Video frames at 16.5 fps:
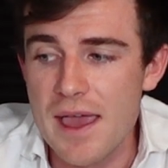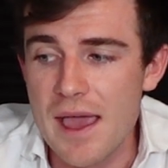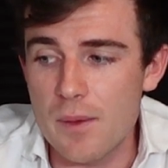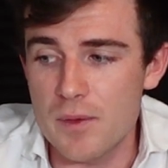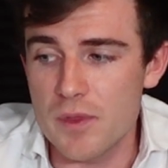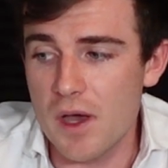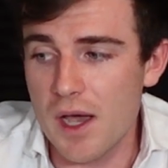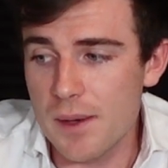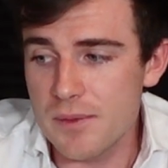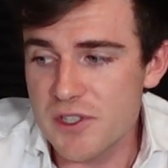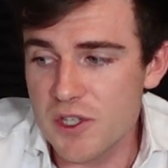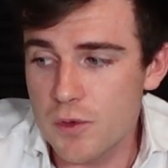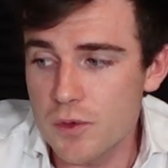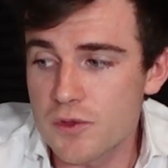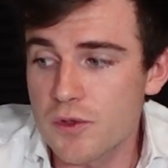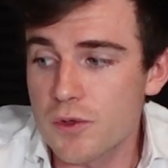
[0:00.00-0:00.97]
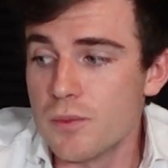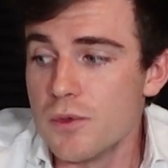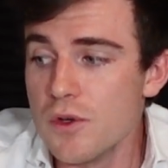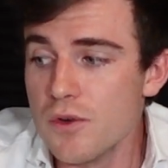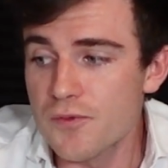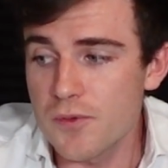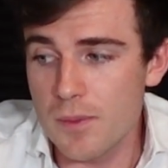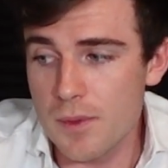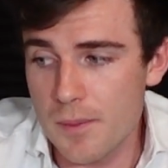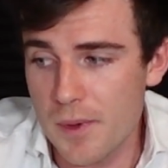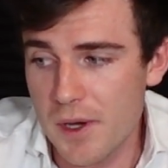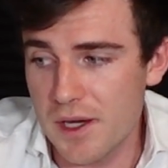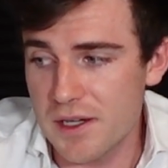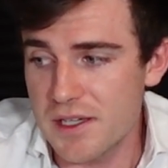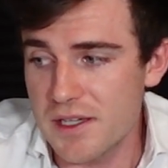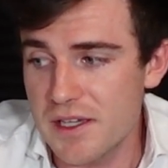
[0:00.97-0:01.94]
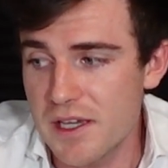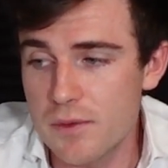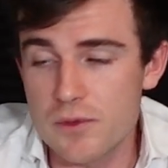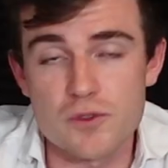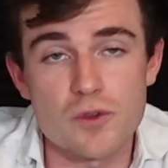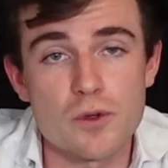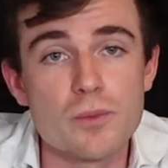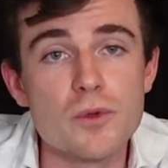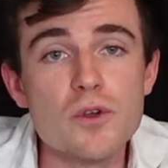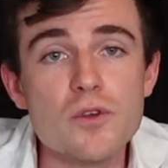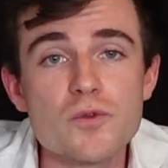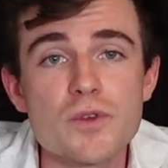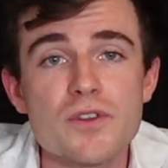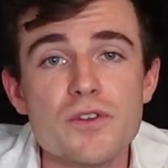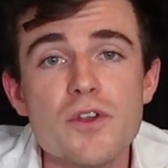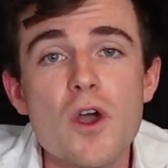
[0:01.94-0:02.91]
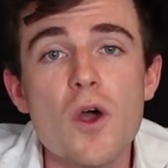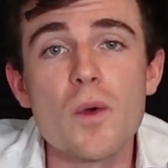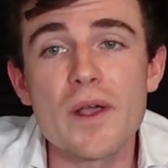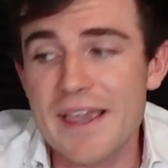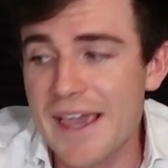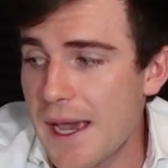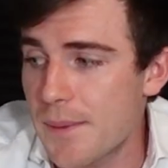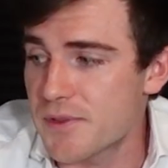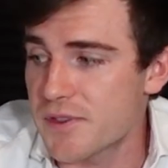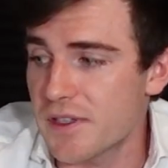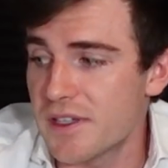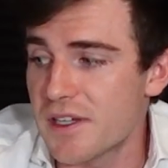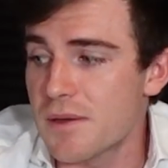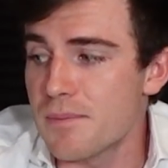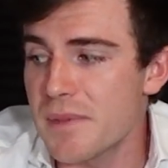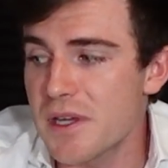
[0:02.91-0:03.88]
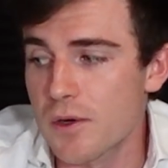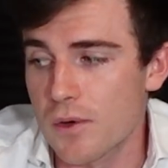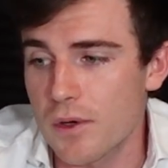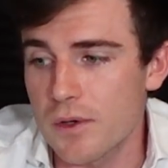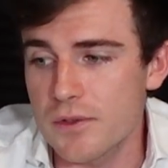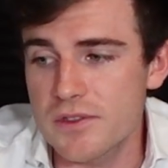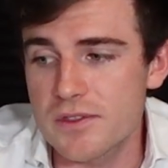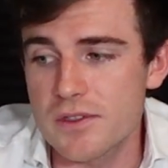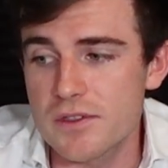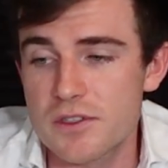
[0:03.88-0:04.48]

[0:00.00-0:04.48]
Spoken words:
and when the object was removed from the body, it was removed with no encapsulated minerals,